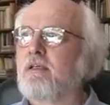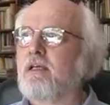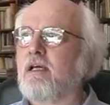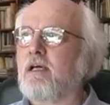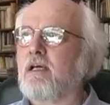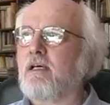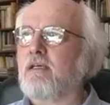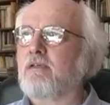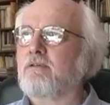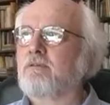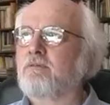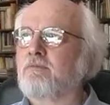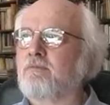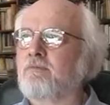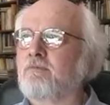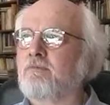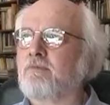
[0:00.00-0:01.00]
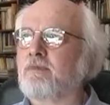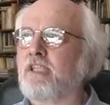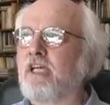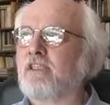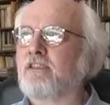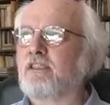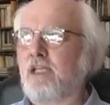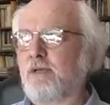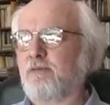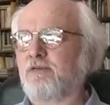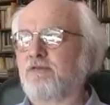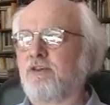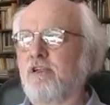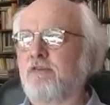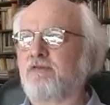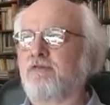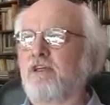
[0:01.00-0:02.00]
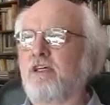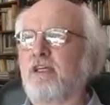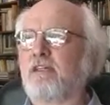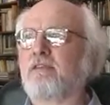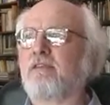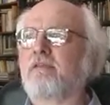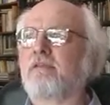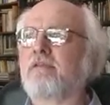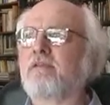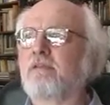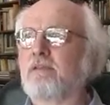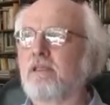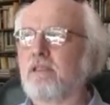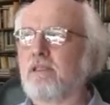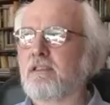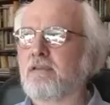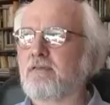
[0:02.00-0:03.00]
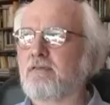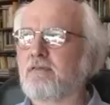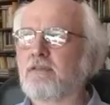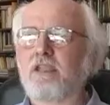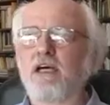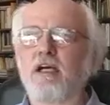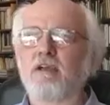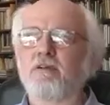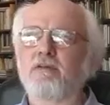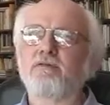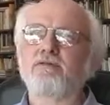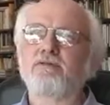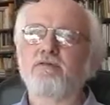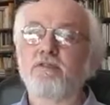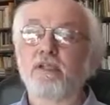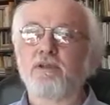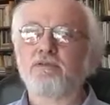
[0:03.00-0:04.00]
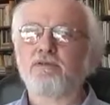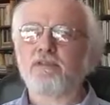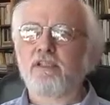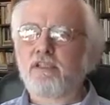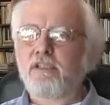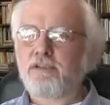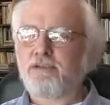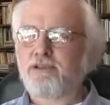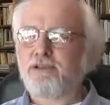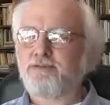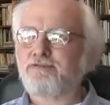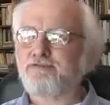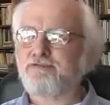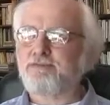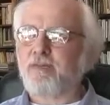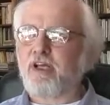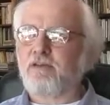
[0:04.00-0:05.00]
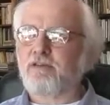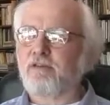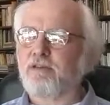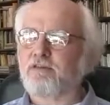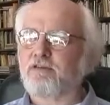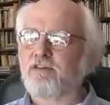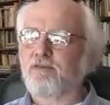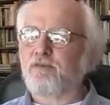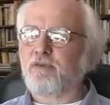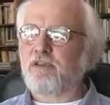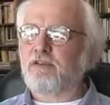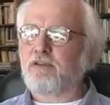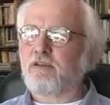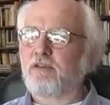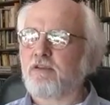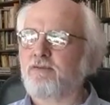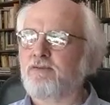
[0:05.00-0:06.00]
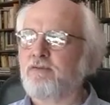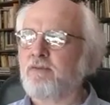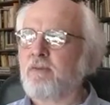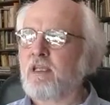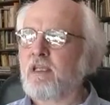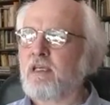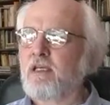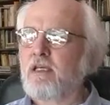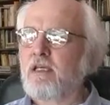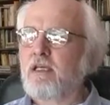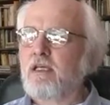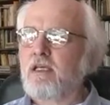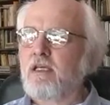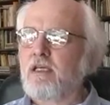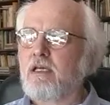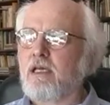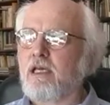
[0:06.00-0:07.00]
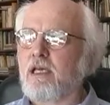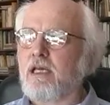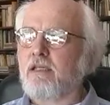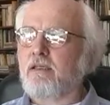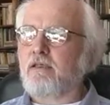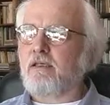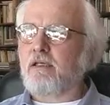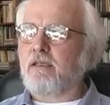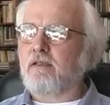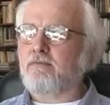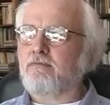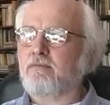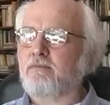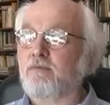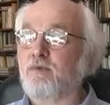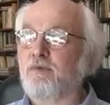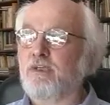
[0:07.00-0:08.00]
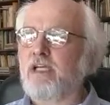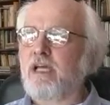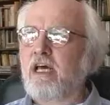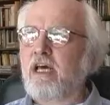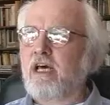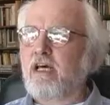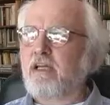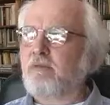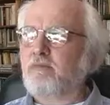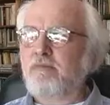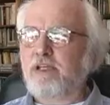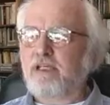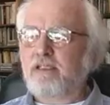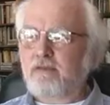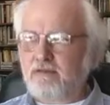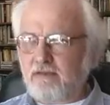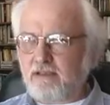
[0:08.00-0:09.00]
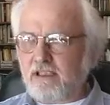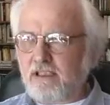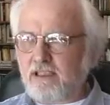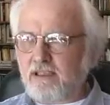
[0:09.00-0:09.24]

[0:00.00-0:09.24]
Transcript: Jack Zipes, a very fine scholar of children's literature, now at the University of Minnesota. And we had a big